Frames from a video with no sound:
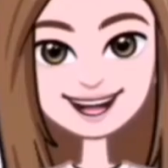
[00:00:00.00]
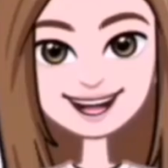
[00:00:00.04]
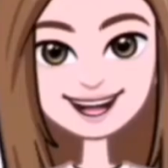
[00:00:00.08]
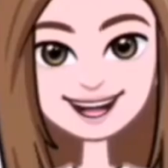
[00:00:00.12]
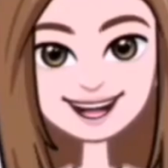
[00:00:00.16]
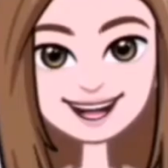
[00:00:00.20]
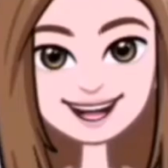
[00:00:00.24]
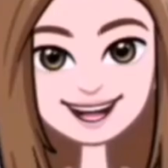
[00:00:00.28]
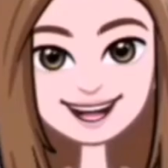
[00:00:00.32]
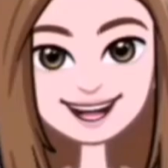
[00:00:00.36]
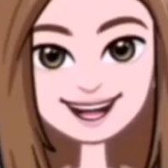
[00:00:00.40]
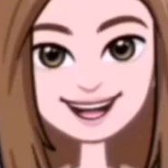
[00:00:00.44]

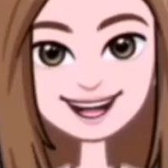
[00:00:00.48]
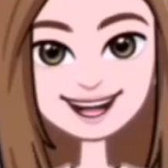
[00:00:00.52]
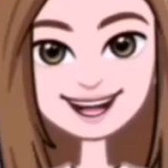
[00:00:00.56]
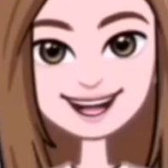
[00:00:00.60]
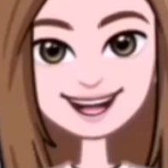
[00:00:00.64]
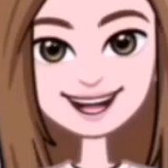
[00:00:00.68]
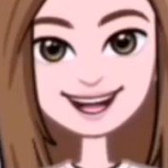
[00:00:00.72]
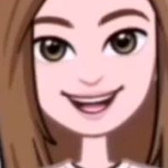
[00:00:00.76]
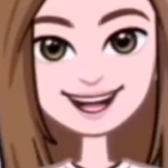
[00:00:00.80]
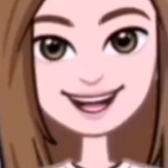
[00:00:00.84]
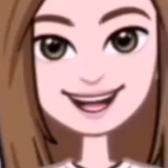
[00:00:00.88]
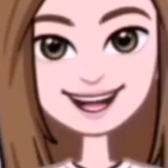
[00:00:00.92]

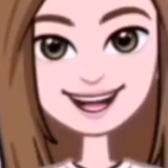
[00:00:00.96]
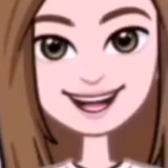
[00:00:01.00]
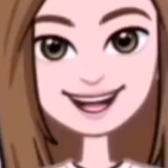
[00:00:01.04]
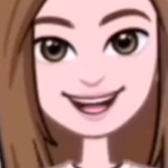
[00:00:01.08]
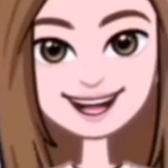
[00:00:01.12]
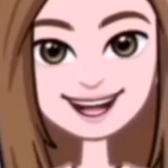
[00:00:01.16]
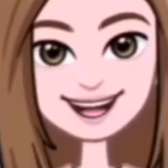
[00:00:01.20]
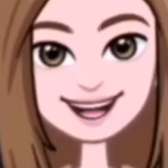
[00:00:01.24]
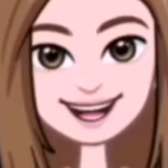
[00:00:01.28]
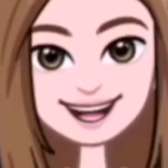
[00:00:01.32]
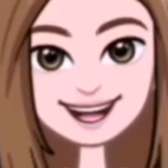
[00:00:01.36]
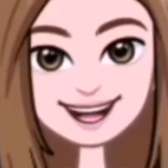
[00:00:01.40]
Hi!
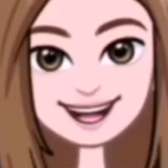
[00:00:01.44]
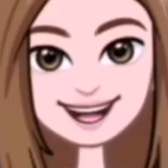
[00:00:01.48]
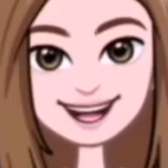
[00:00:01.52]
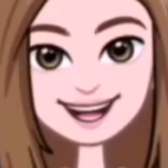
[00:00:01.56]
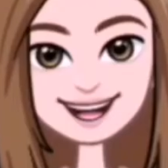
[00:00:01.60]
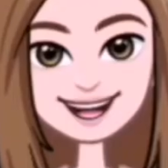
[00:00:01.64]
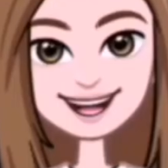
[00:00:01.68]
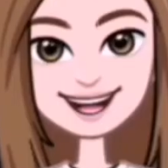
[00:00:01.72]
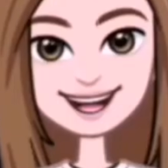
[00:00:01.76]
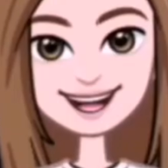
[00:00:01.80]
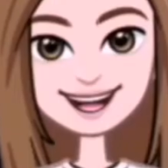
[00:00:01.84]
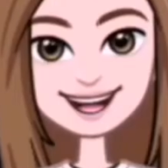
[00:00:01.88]

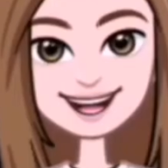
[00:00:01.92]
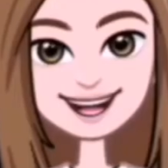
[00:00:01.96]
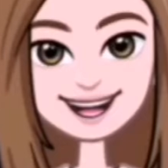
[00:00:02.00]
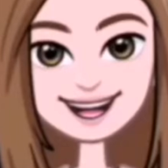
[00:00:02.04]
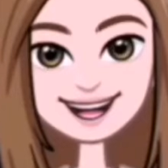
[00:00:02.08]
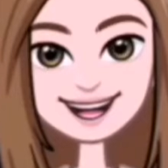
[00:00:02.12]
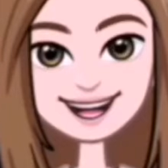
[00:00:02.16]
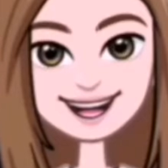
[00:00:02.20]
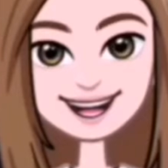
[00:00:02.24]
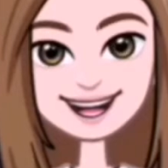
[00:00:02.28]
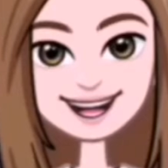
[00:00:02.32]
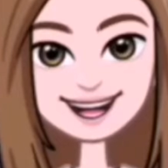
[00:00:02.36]
Welcome to
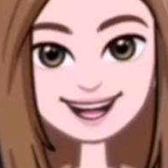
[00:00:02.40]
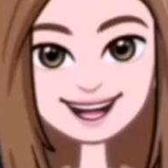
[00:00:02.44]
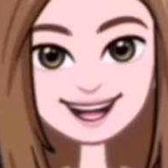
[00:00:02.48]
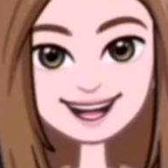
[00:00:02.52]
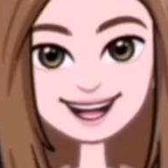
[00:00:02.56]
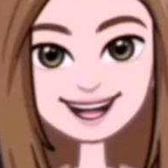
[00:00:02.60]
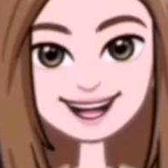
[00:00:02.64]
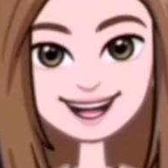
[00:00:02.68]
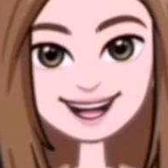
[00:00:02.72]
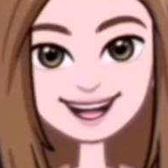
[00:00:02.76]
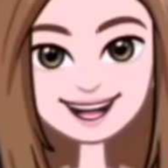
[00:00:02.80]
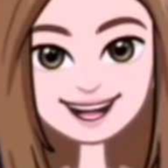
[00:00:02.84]

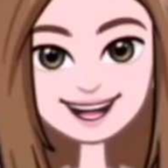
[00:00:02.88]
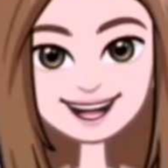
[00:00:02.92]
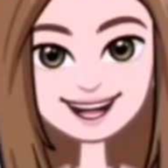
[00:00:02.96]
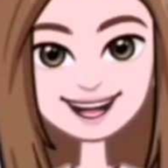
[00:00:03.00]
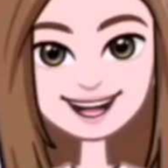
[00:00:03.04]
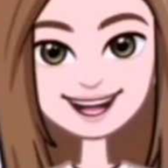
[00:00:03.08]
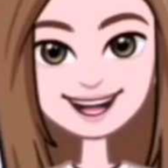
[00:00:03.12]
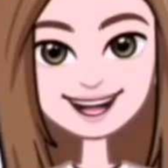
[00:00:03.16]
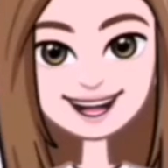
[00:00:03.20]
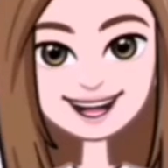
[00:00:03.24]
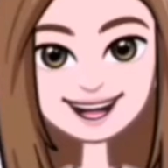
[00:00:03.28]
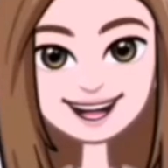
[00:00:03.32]

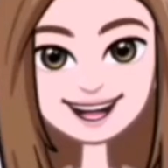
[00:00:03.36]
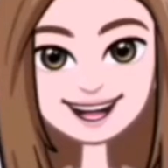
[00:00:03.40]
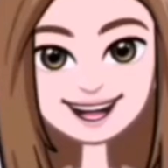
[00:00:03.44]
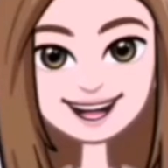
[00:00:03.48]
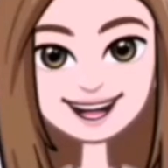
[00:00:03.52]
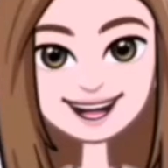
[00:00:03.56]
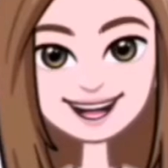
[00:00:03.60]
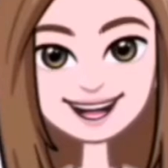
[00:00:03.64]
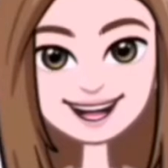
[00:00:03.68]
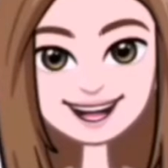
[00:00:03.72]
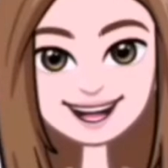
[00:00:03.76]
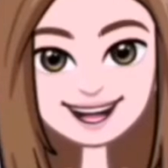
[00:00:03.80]
iQuestion
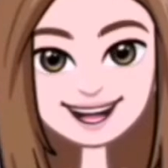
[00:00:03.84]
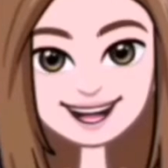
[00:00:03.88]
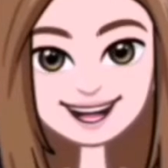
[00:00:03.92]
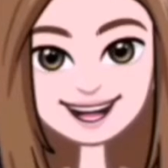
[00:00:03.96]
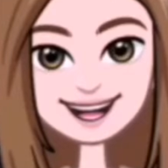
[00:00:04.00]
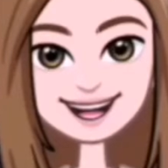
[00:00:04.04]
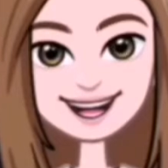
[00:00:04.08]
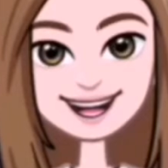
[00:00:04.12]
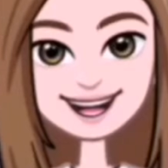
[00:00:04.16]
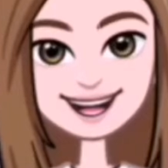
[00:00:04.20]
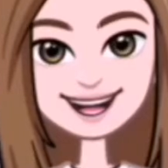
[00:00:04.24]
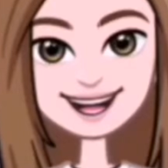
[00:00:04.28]
P
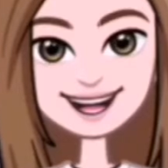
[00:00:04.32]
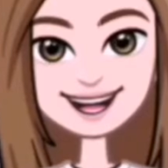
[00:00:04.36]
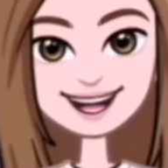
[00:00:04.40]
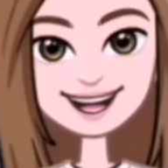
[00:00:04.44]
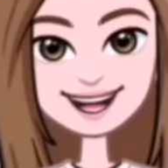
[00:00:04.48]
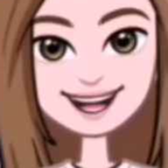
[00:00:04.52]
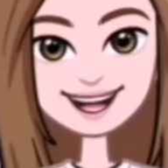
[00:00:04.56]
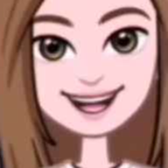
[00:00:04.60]
H.